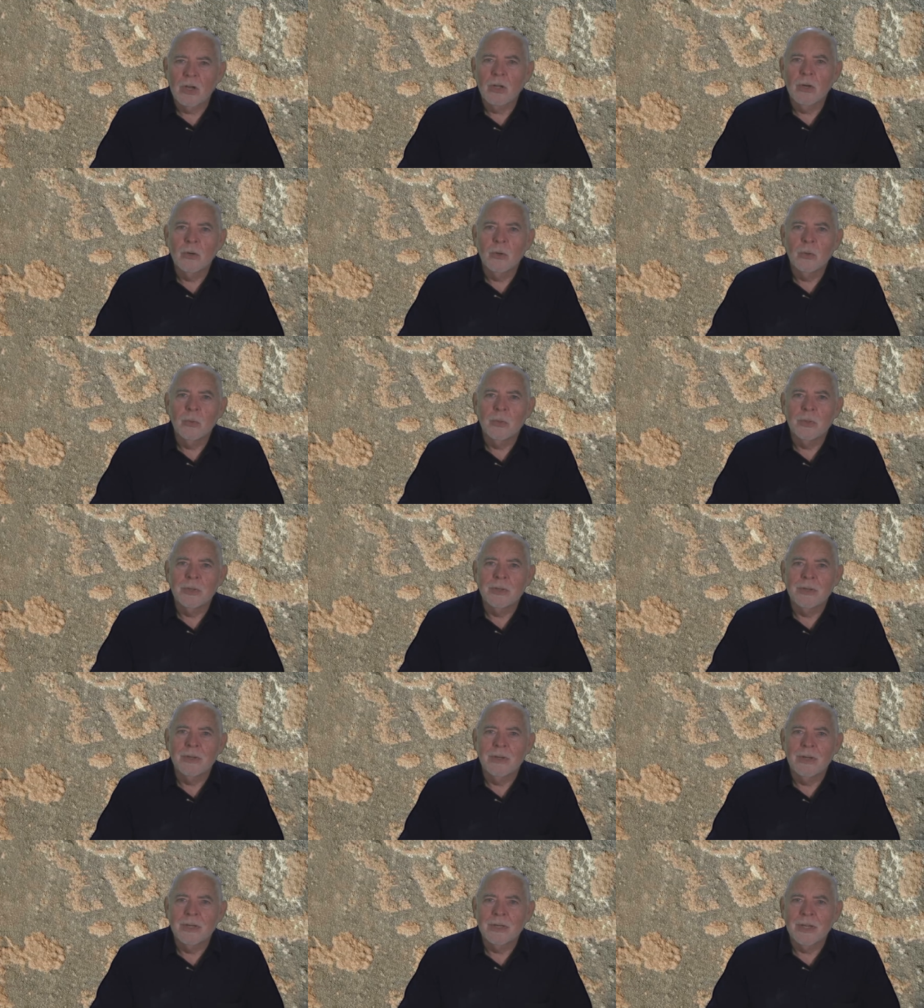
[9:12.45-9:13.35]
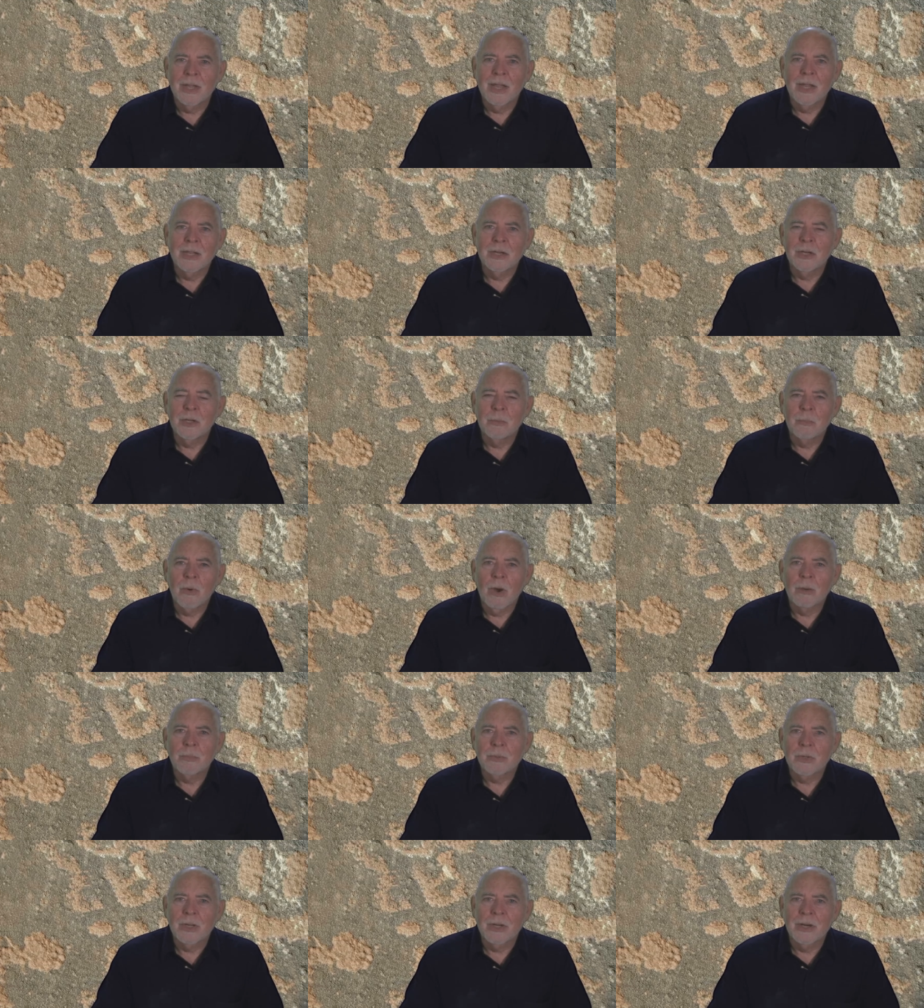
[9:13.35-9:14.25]
slow and, and gain in
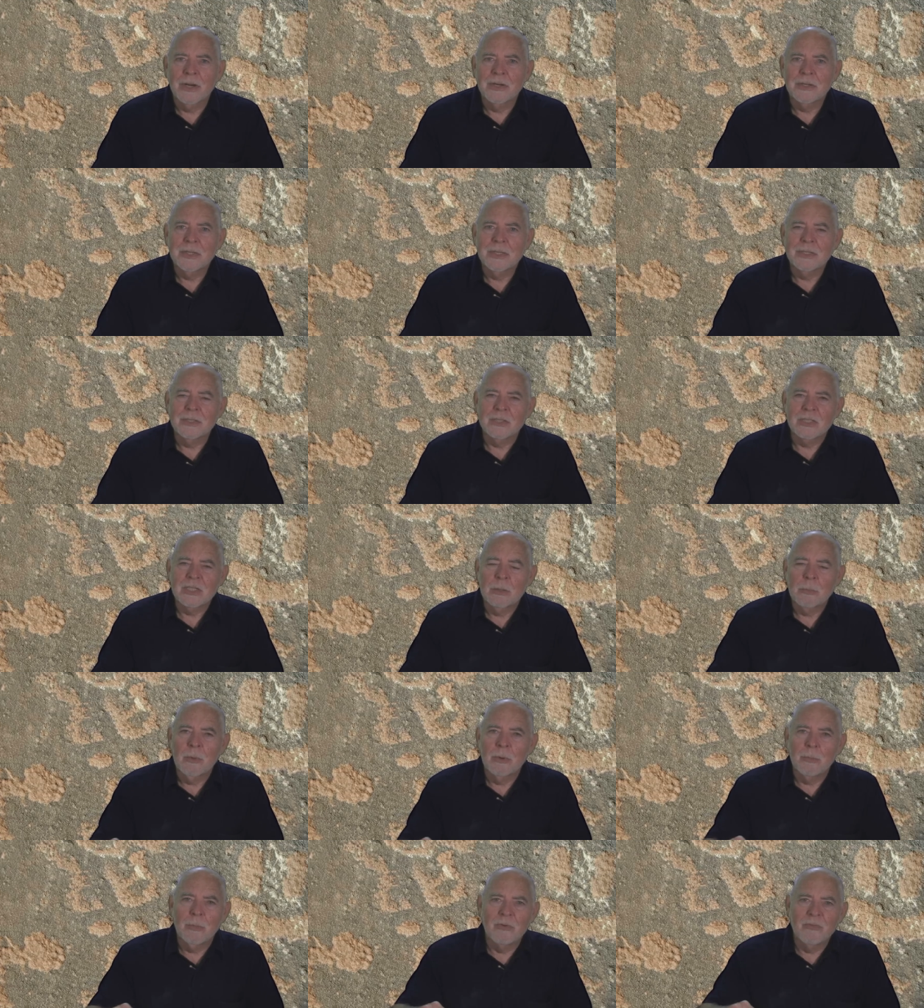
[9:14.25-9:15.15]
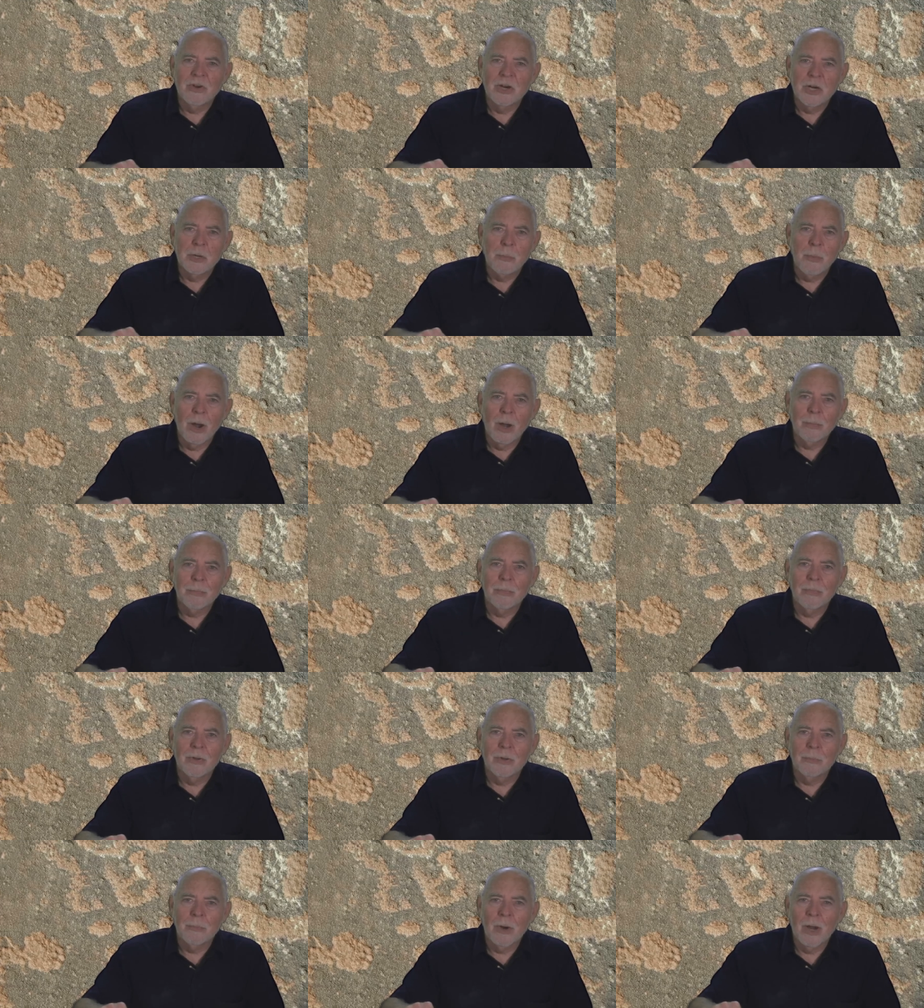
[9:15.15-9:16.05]
popularity, and some of them are very
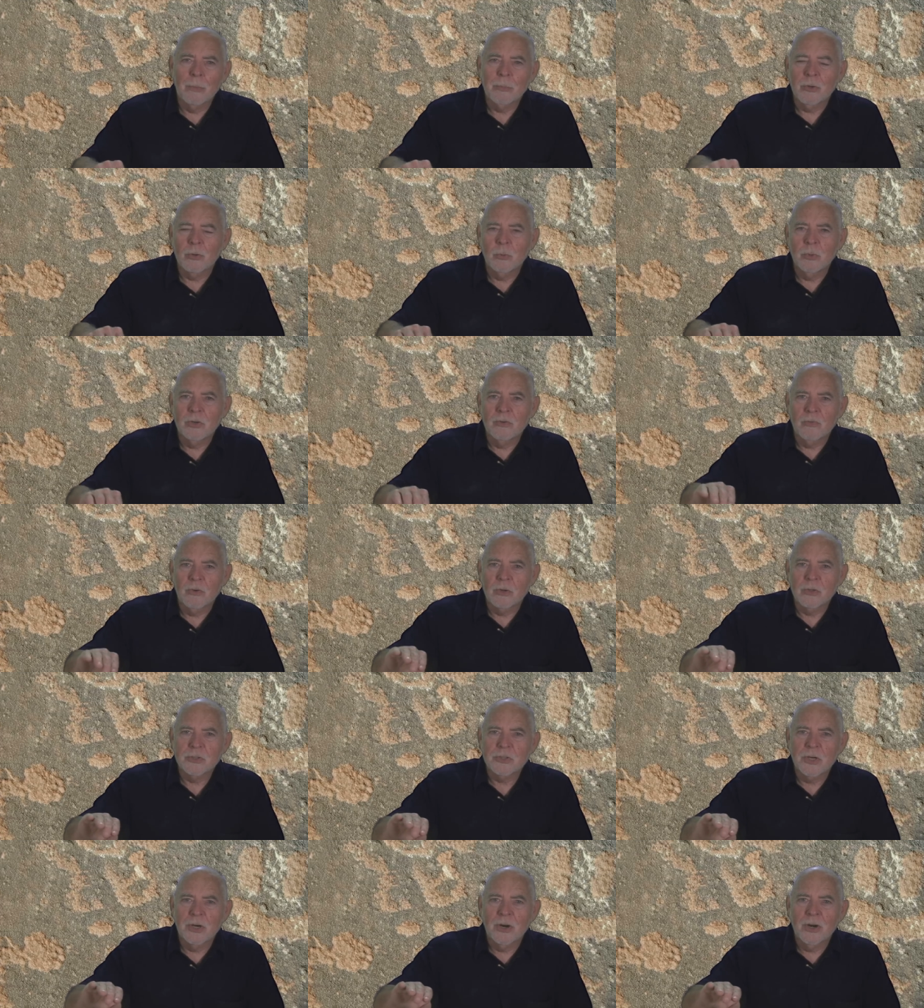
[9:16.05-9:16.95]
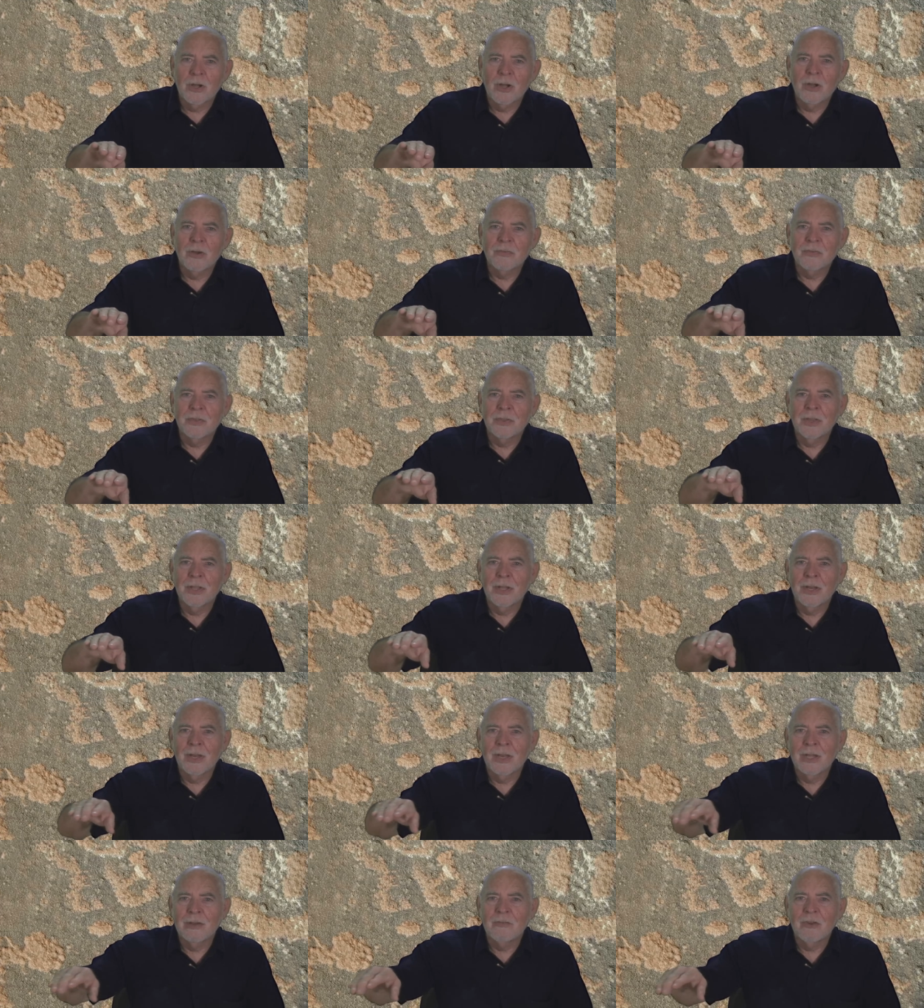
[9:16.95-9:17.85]
pop, uh, popular when they first start off, and
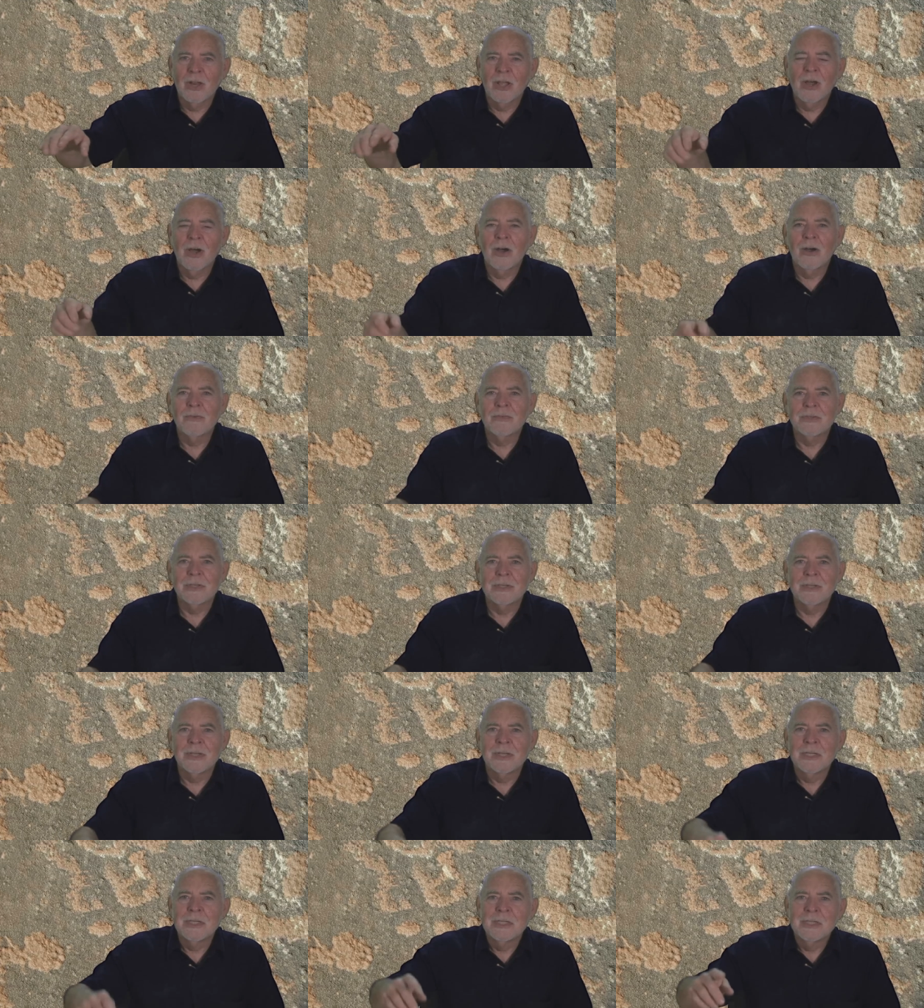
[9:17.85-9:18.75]
they'll level off, and